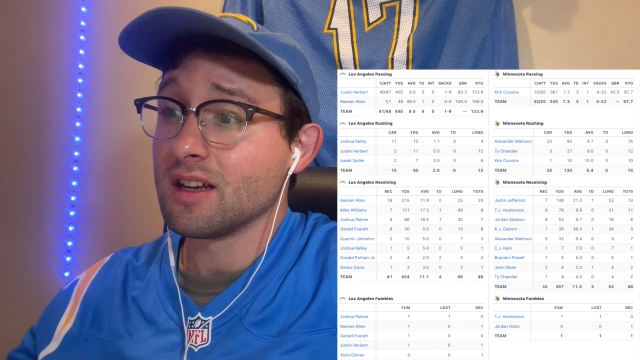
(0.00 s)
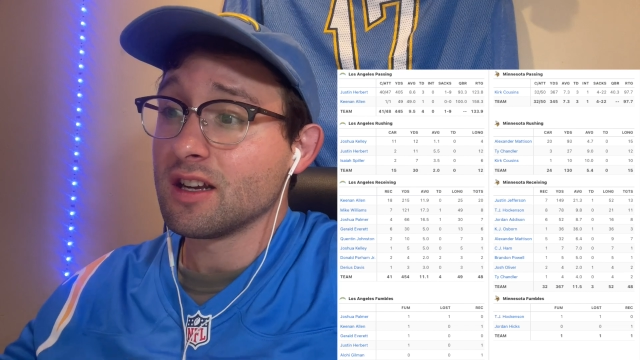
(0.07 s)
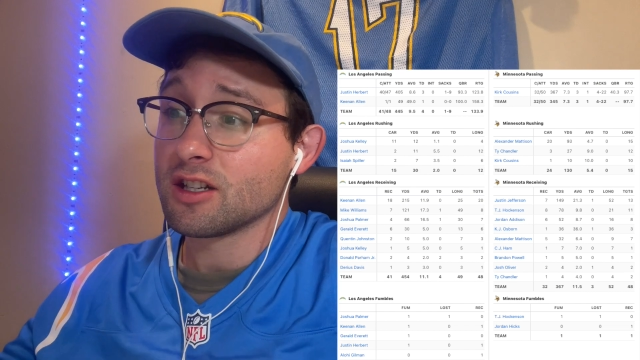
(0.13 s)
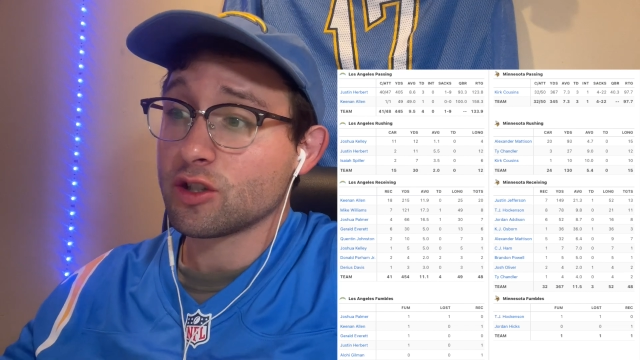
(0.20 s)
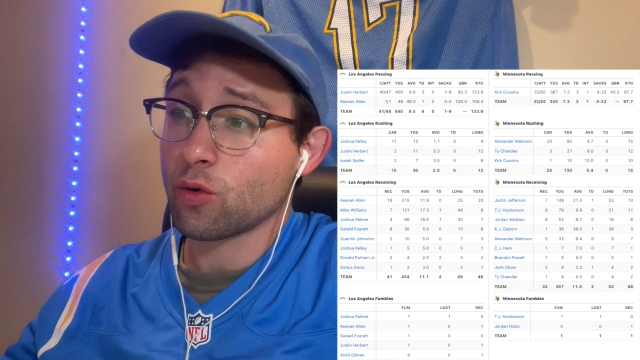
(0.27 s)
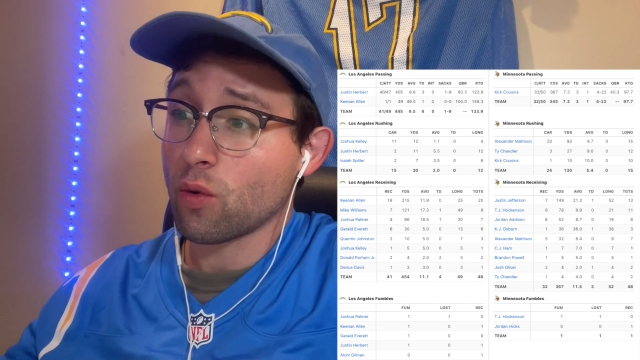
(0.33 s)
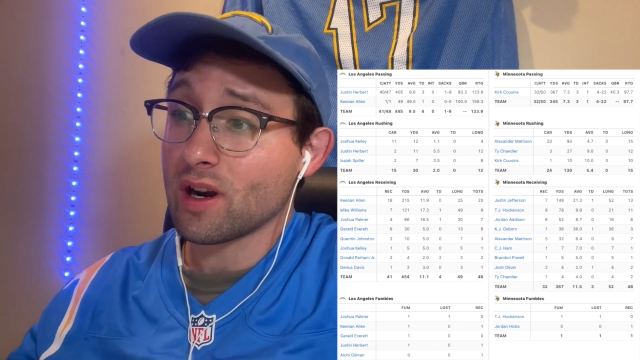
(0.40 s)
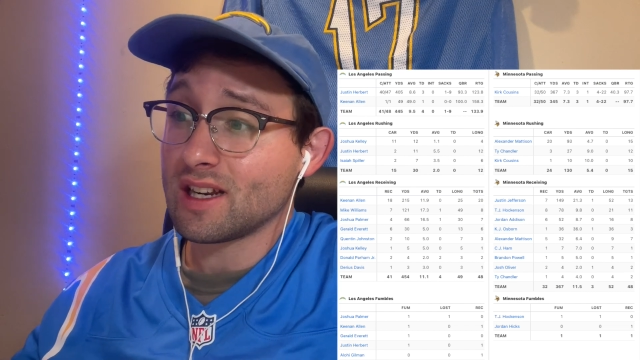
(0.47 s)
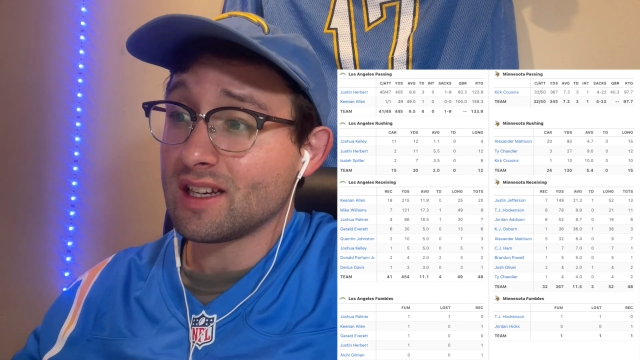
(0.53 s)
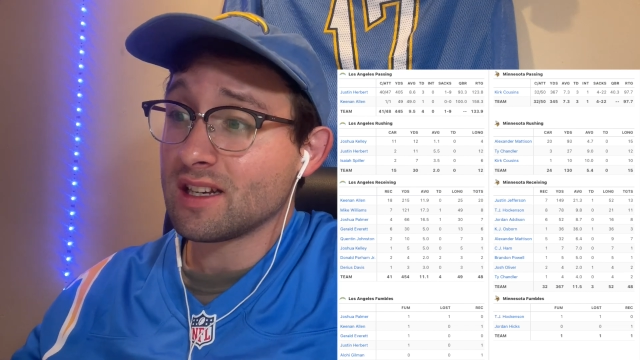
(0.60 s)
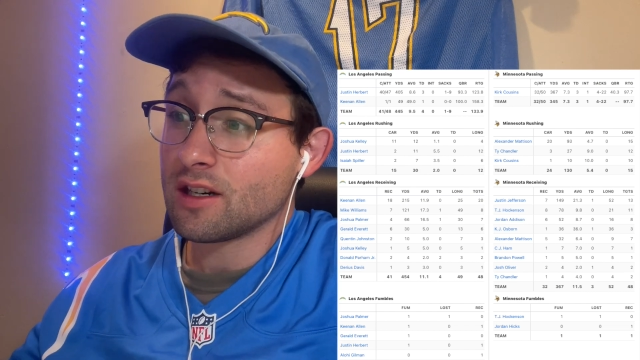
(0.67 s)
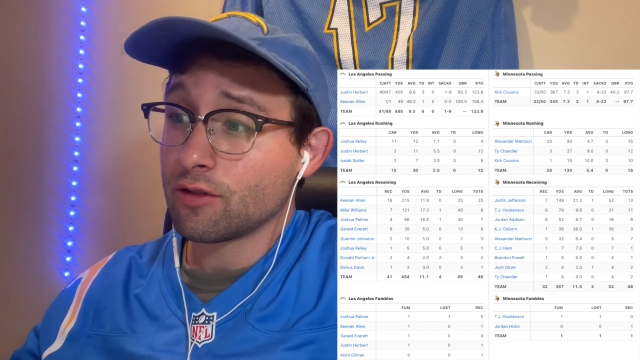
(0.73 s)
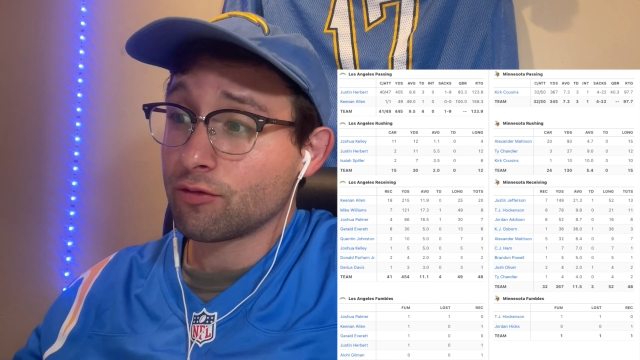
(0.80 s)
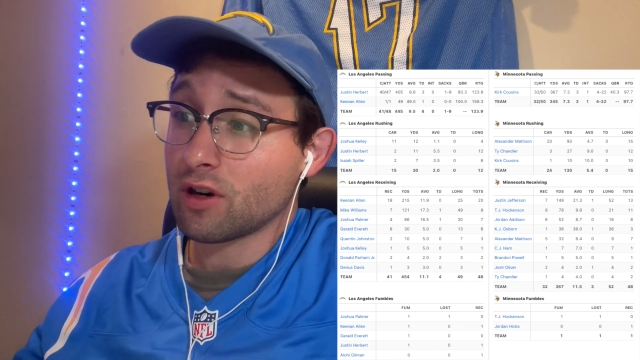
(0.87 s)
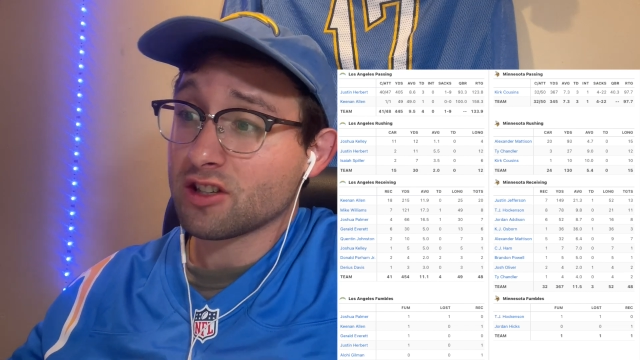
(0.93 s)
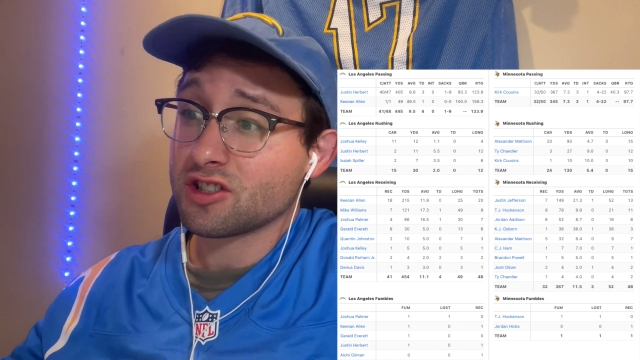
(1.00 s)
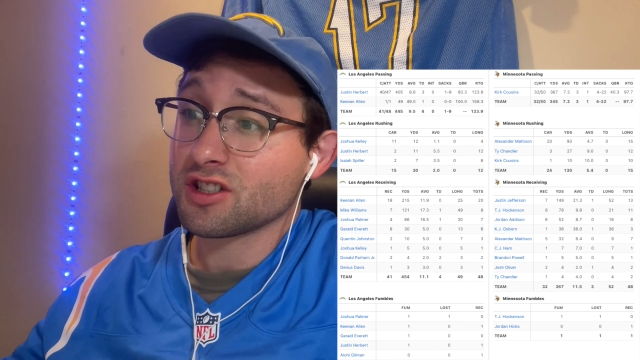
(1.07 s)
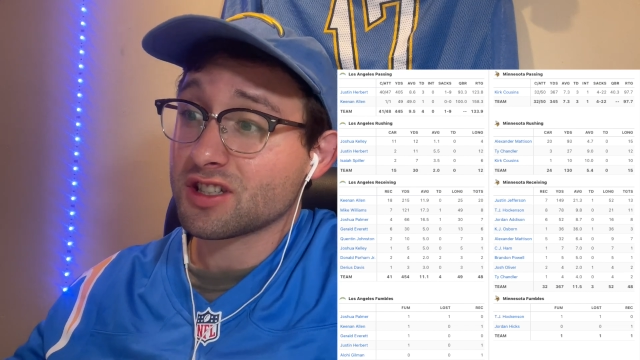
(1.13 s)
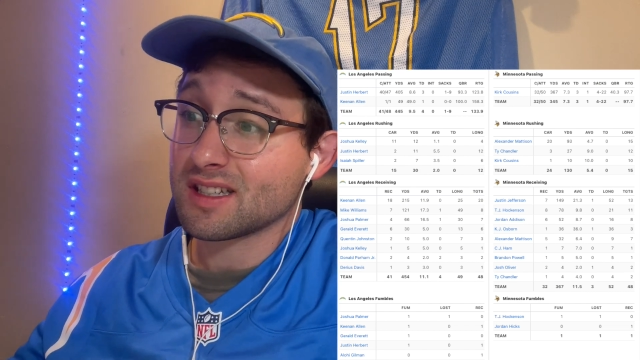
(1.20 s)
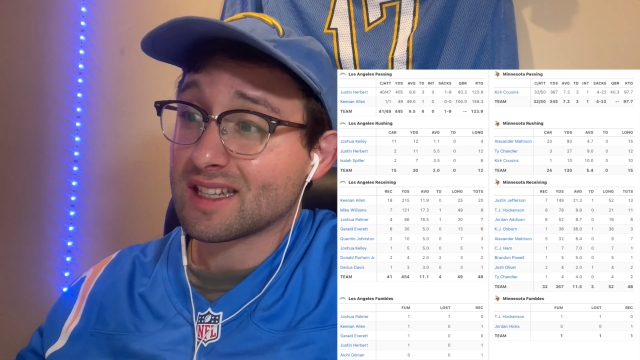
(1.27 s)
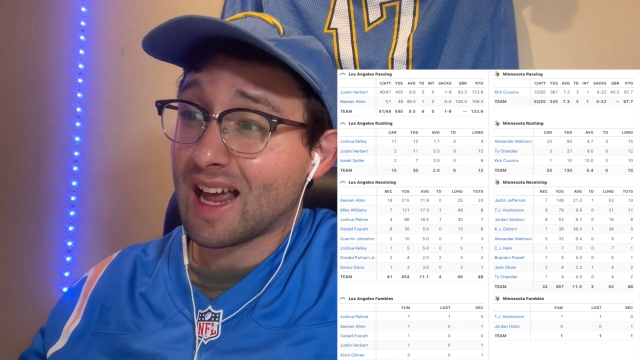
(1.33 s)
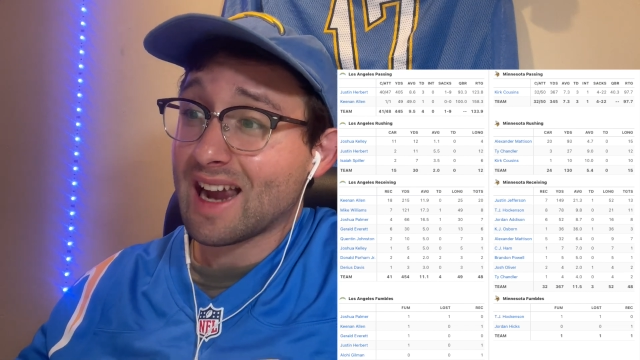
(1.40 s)
20 rushes,
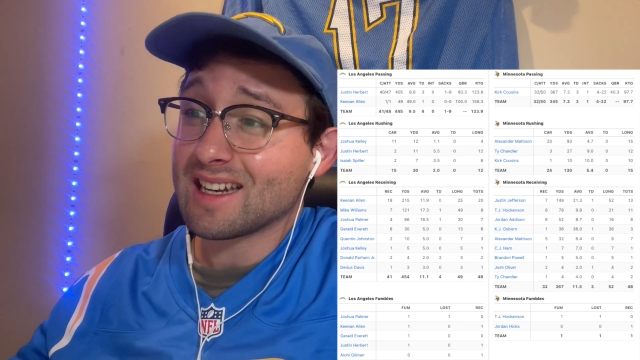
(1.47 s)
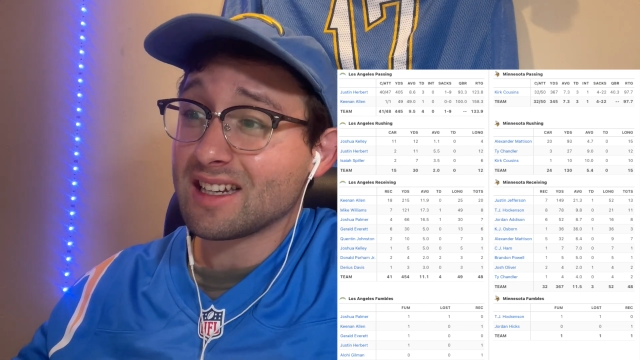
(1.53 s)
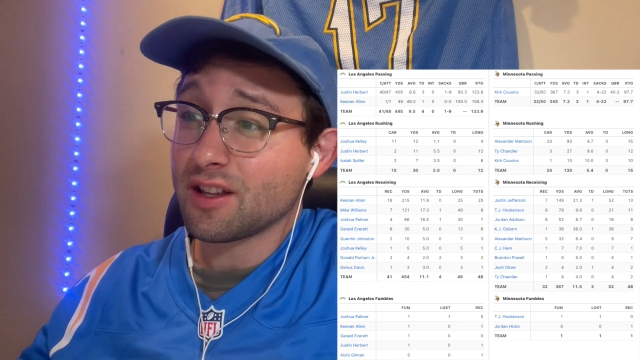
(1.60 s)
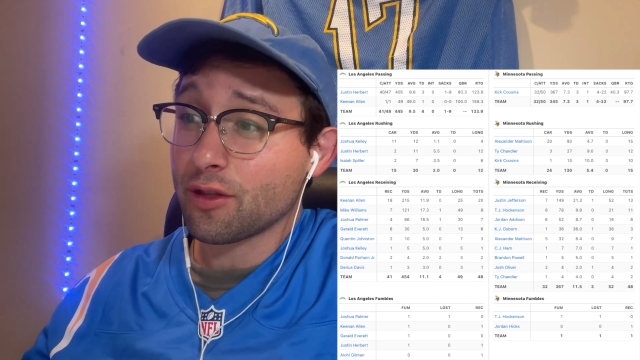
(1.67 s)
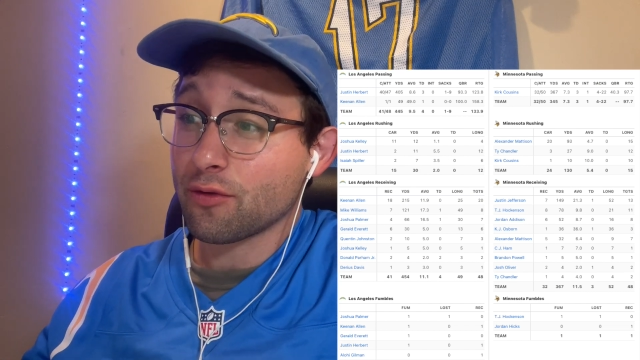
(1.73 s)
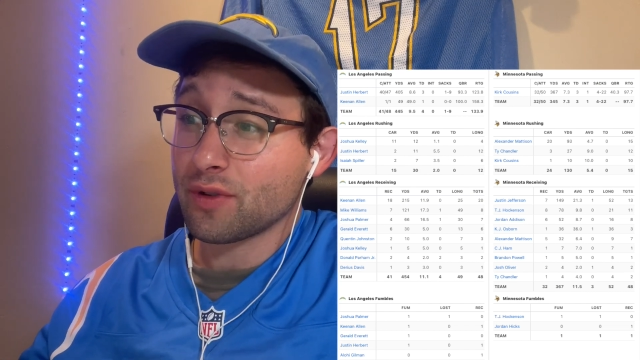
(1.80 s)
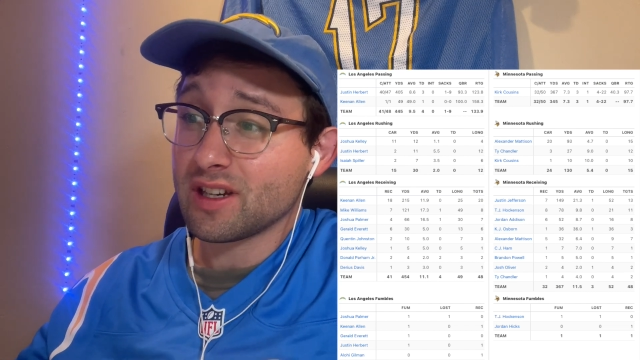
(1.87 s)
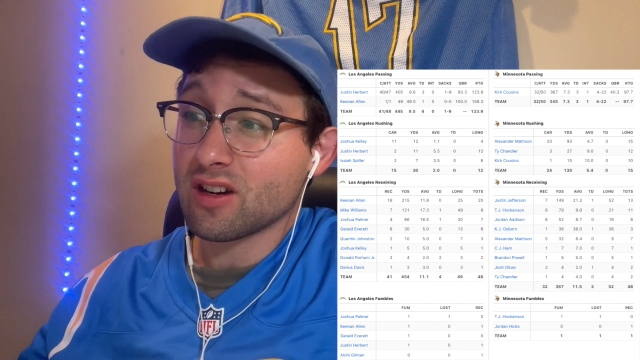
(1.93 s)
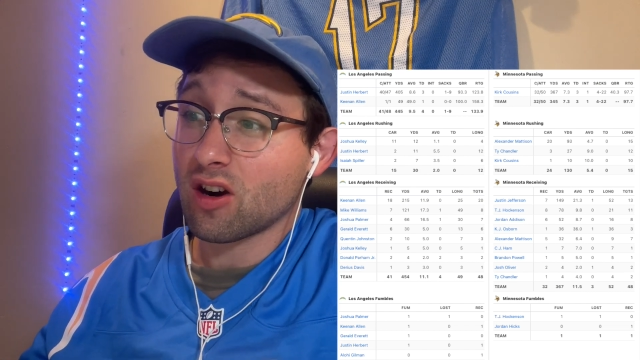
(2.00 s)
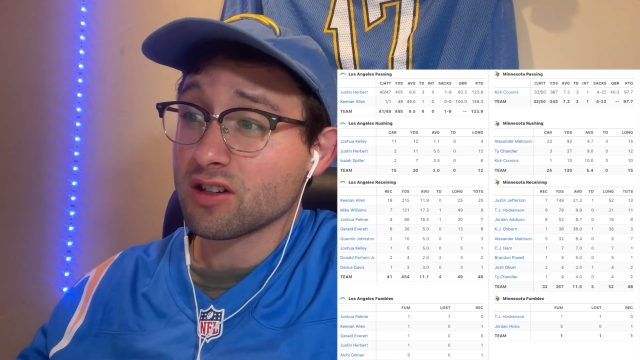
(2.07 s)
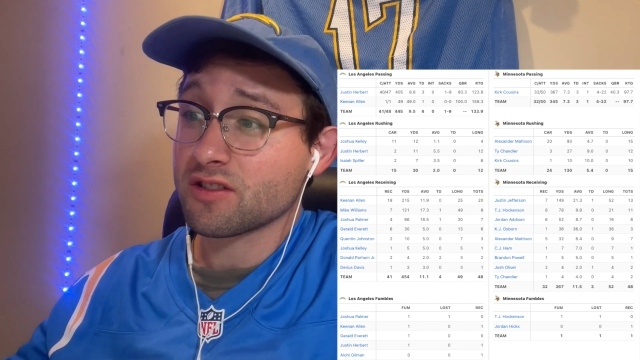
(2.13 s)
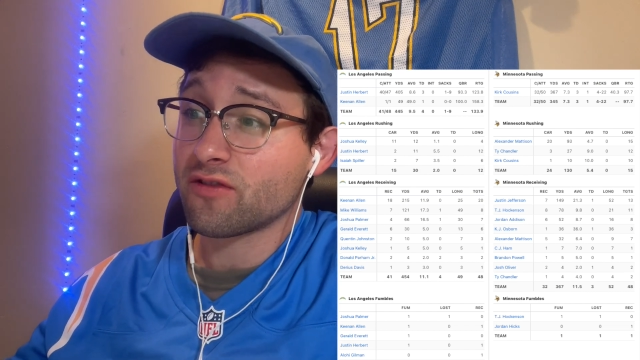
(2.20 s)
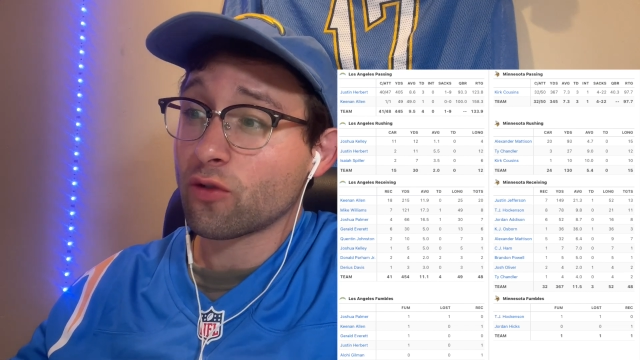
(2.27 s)
93 yards,